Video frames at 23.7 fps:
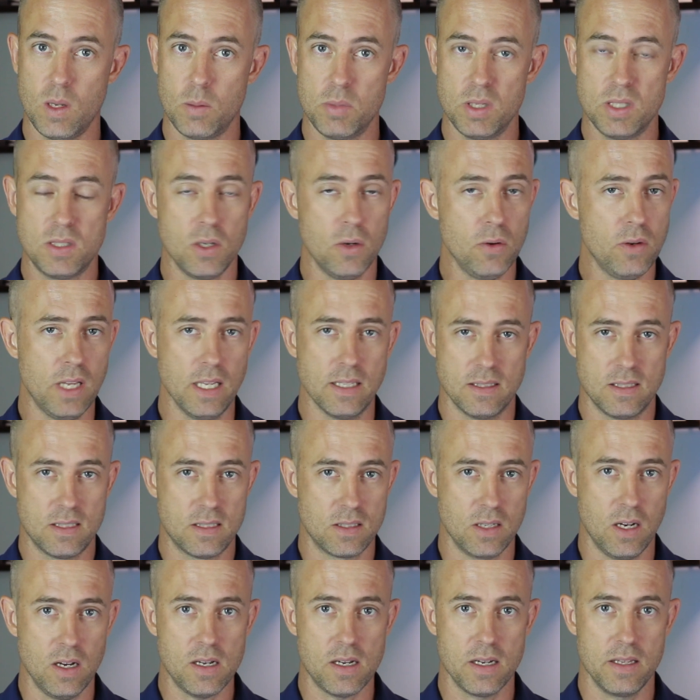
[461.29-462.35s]
But don't get
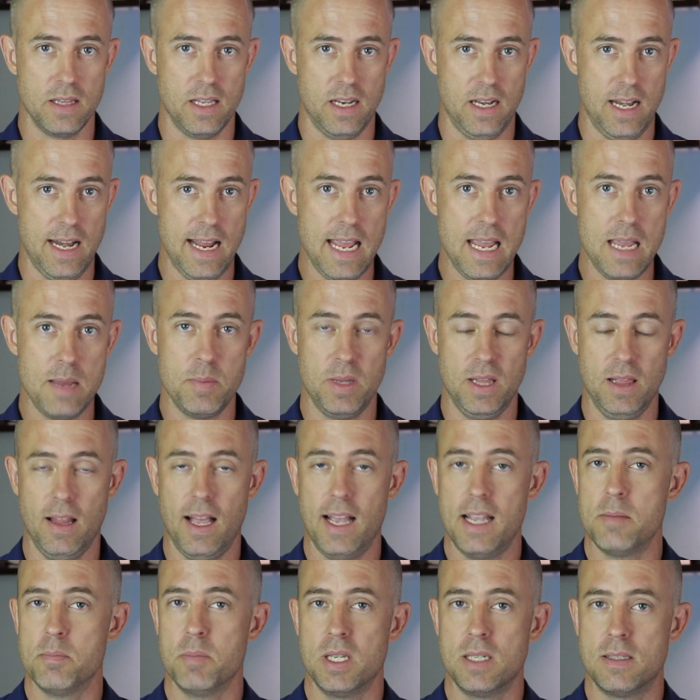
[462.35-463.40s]
stuck on the name.
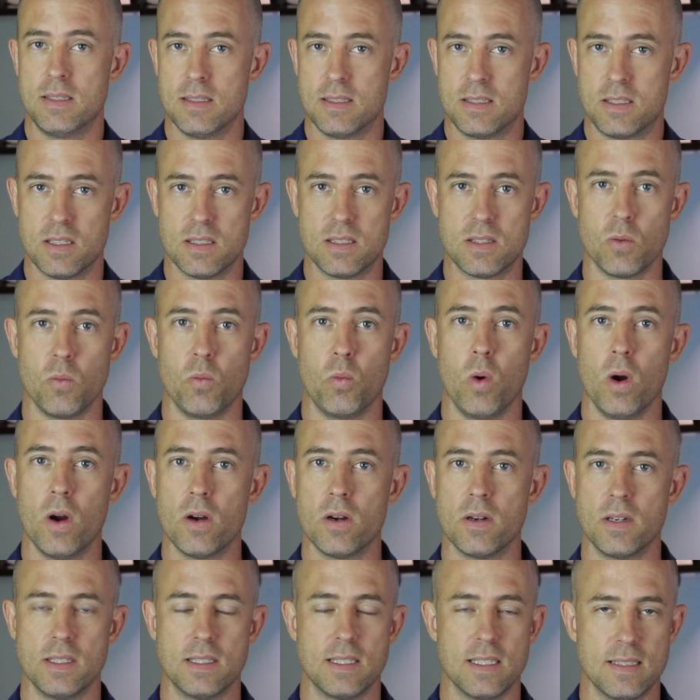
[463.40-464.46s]
Enlightenment is just a
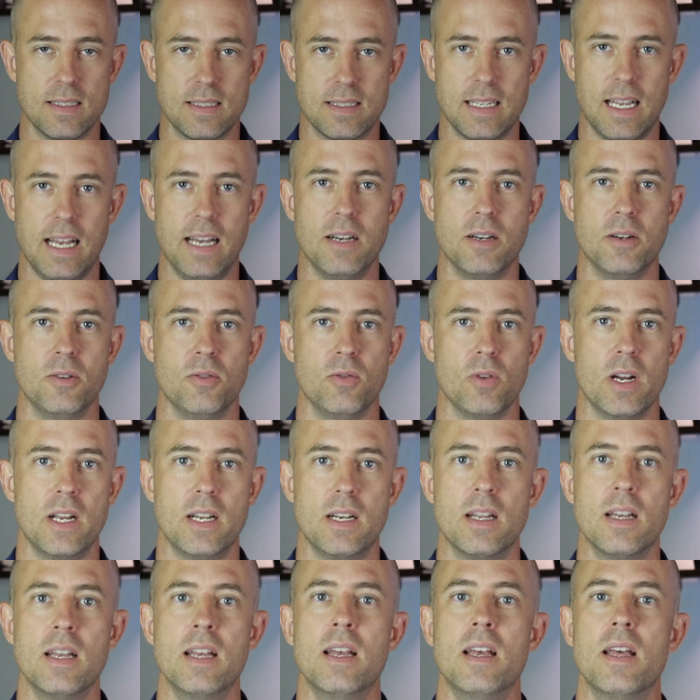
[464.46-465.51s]
word, it's a sound,
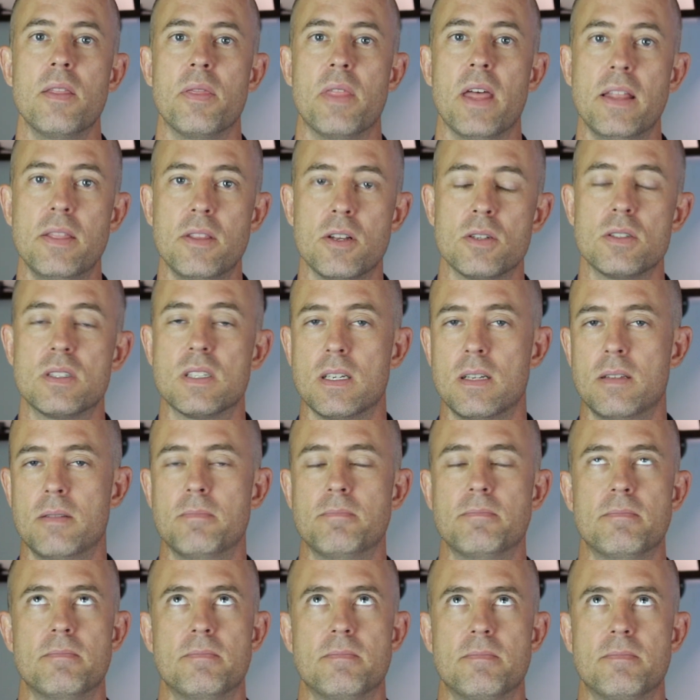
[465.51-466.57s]
right? Then there's
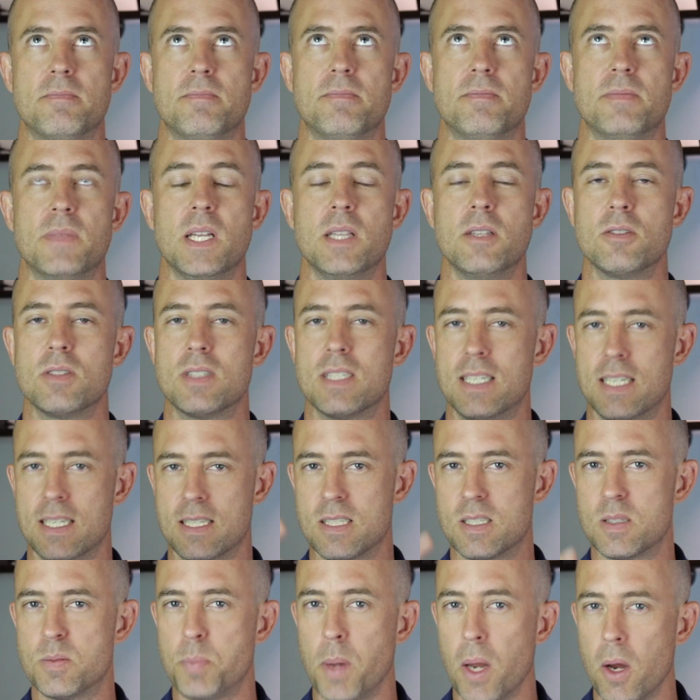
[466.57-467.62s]
then there's an
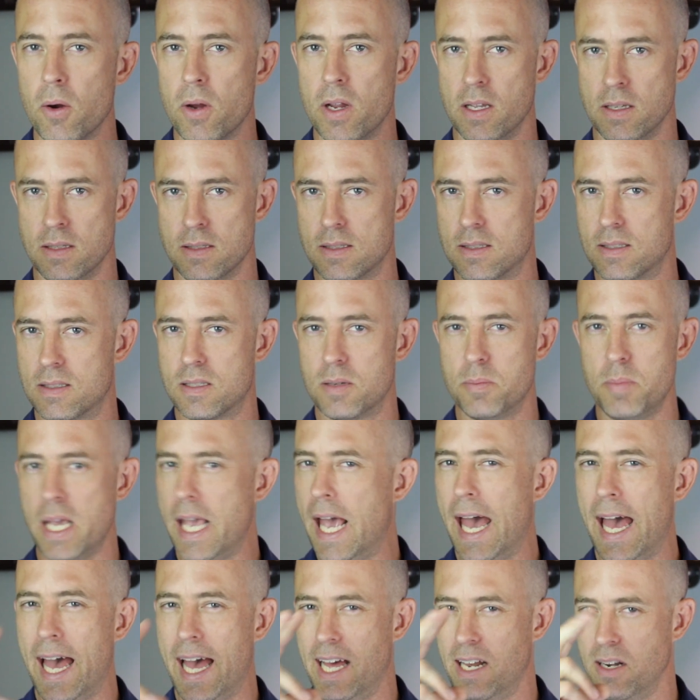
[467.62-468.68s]
experience to be
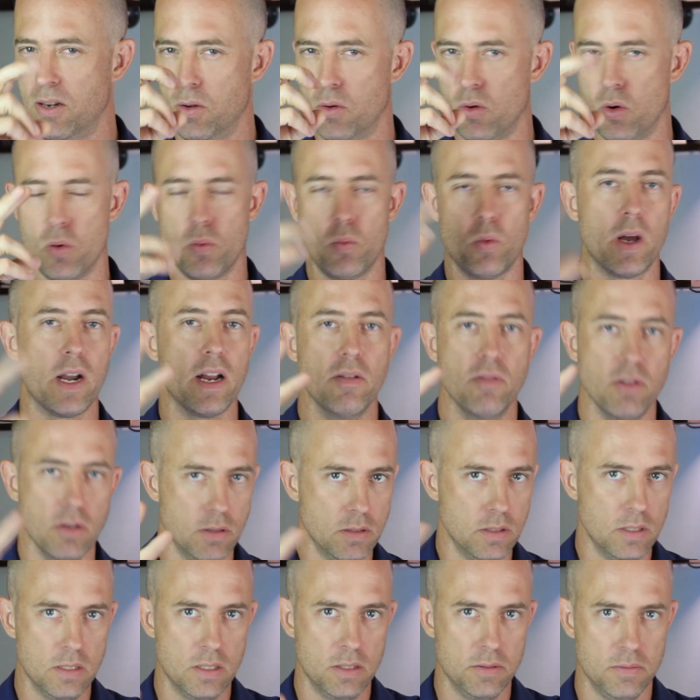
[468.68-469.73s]
had or whatever
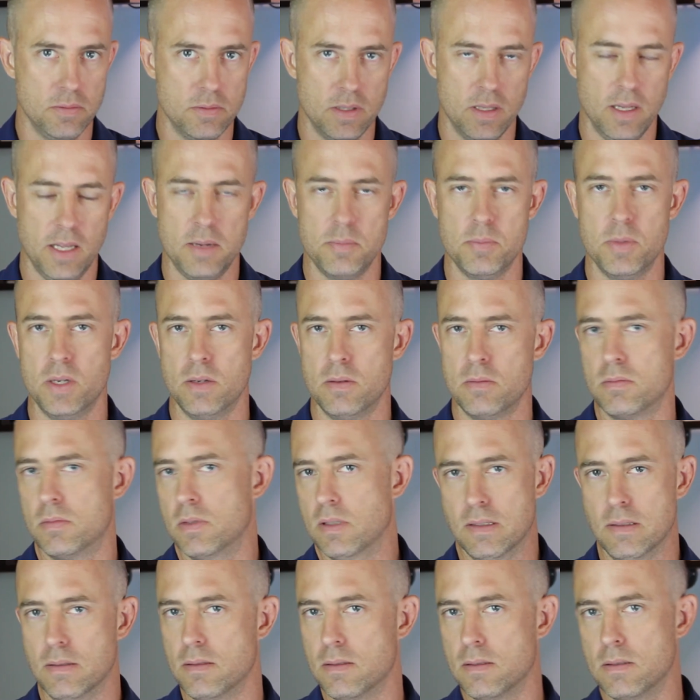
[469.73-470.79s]
you know enlightenment
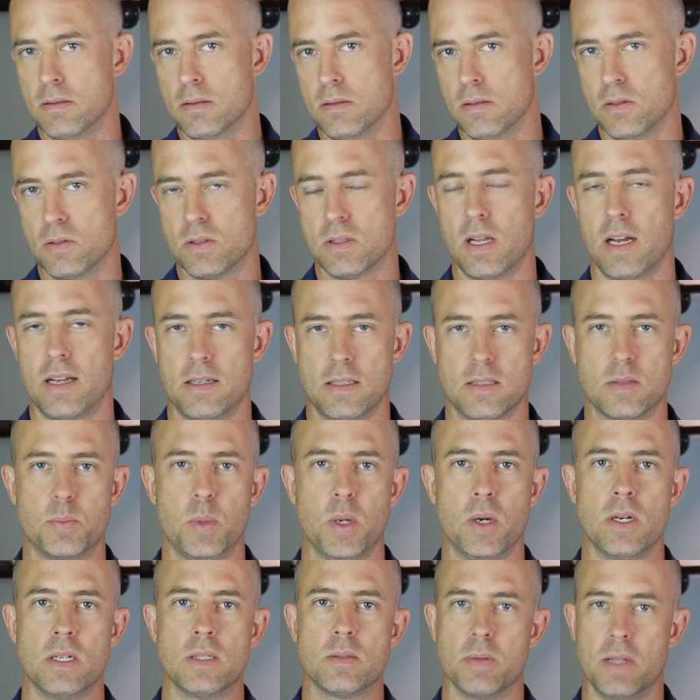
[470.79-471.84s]
mm, there's not an
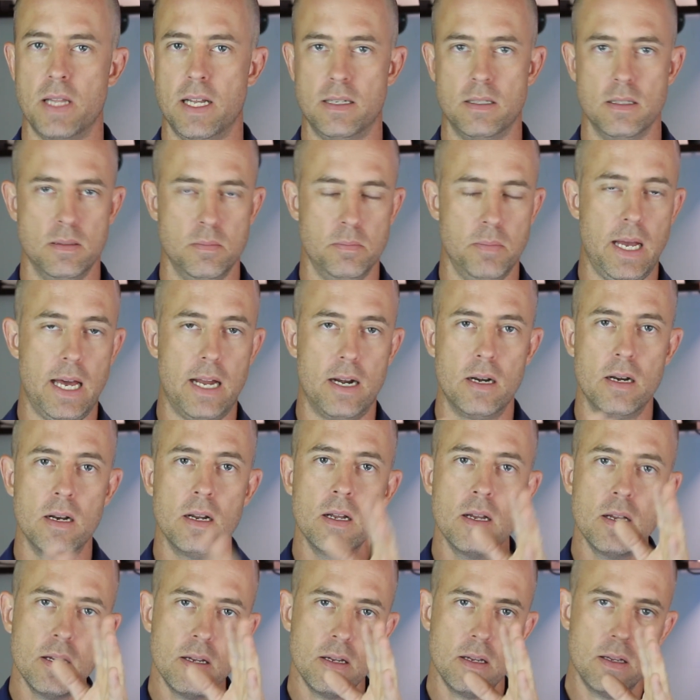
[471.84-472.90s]
experience but that doesn't matter
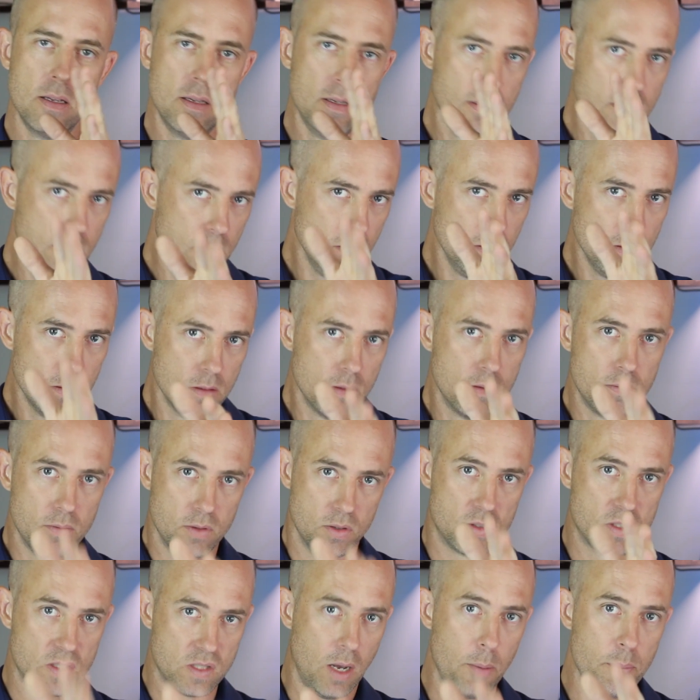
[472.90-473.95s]

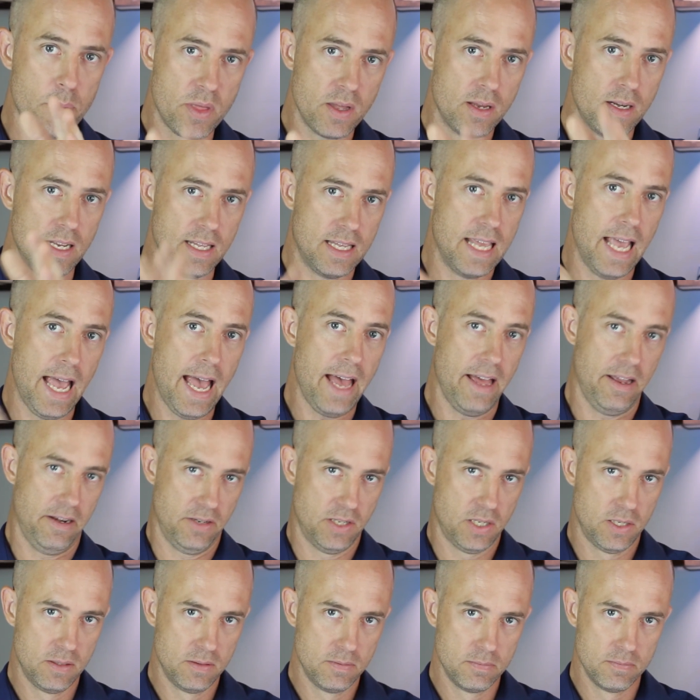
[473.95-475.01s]
there's something to
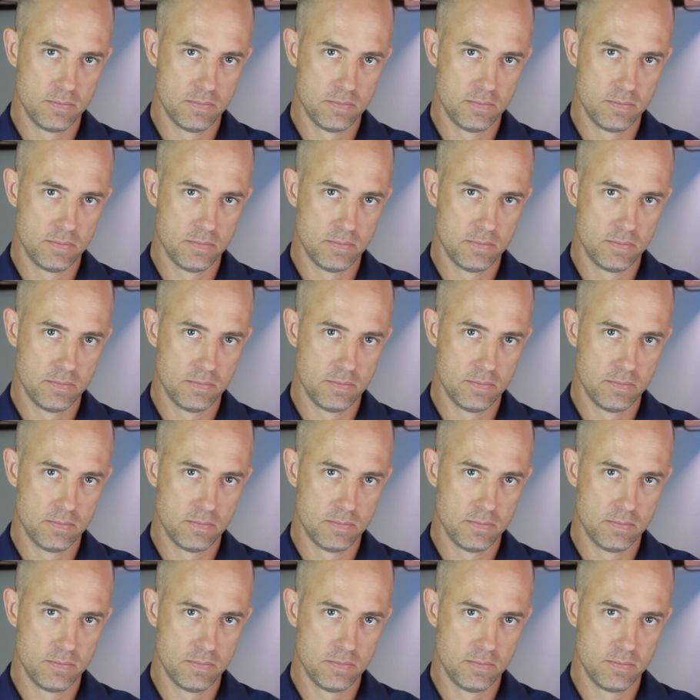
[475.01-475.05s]
get